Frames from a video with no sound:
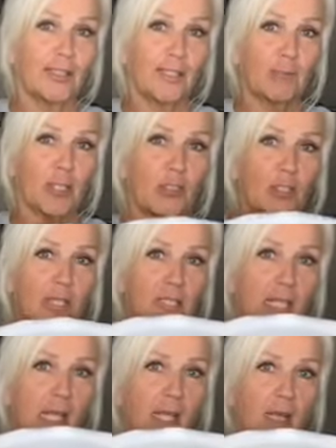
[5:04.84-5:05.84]
but as you can
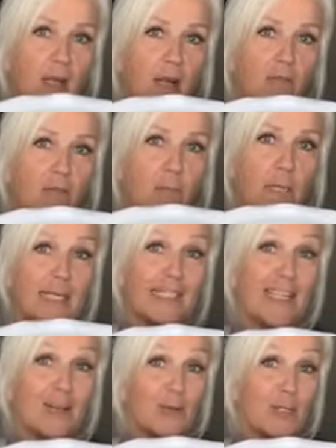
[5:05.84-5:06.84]
see, I cut off a piece
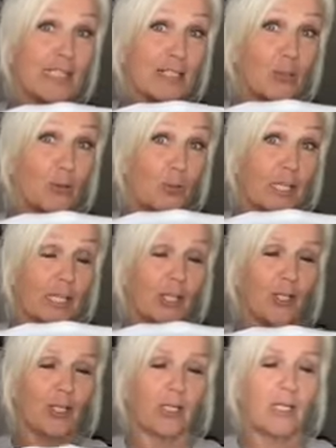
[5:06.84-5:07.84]
and it was still really
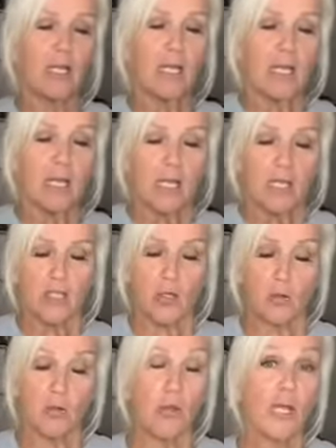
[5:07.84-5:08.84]
good.
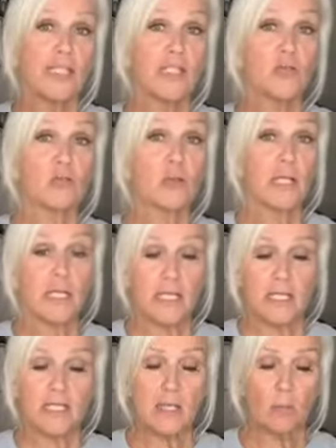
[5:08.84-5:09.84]
So you guys, it's really
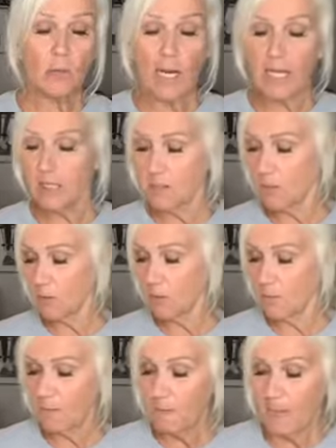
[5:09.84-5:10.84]
easy. And what I
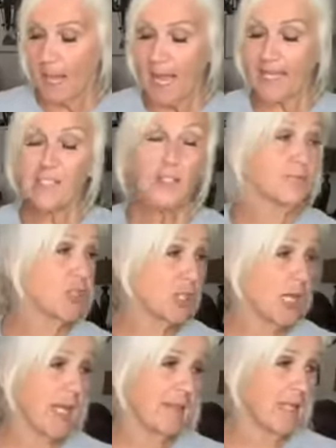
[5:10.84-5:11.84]
do, I still have
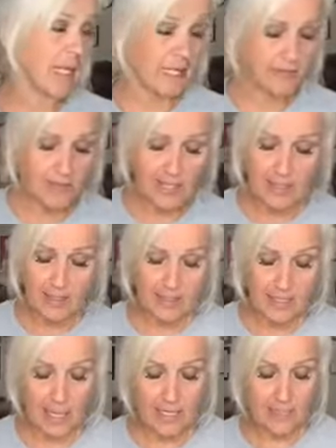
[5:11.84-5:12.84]
I think I said this
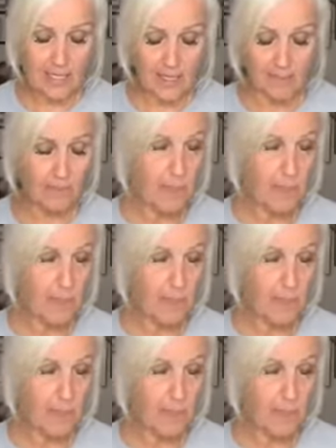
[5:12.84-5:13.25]
last time.